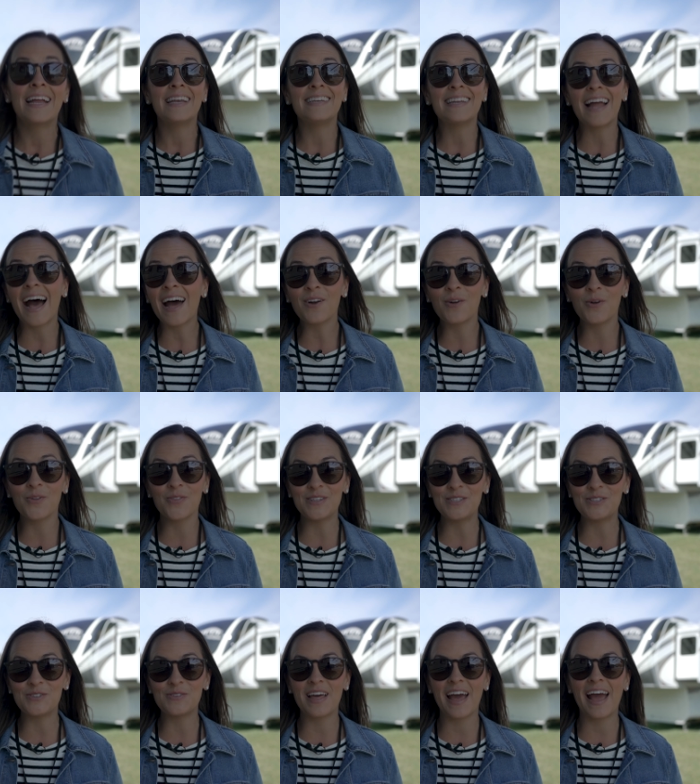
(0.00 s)
Not
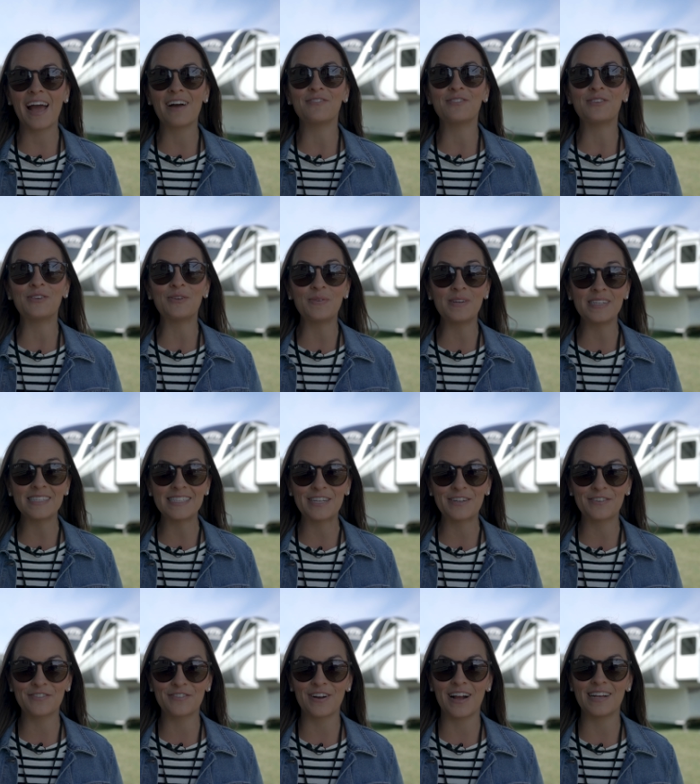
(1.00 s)
only do they have units
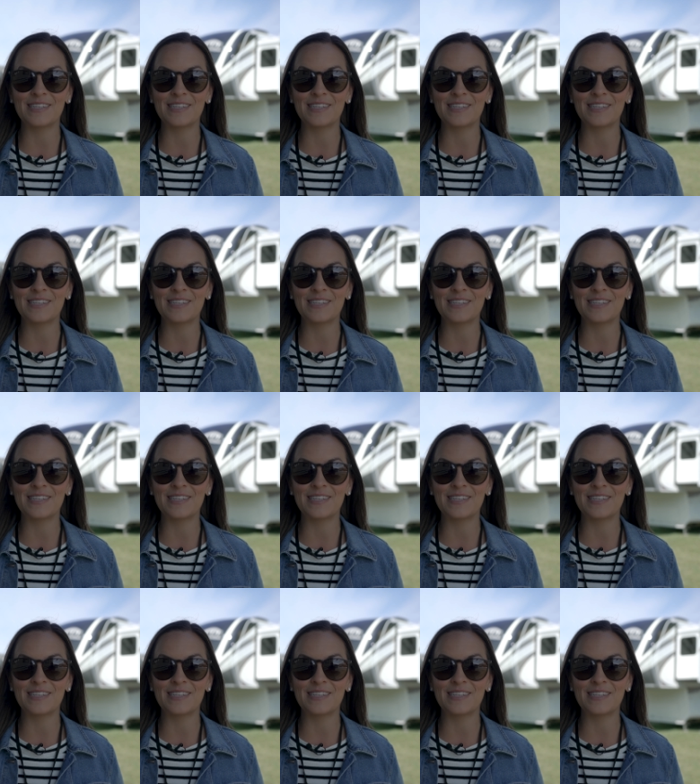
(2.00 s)
here for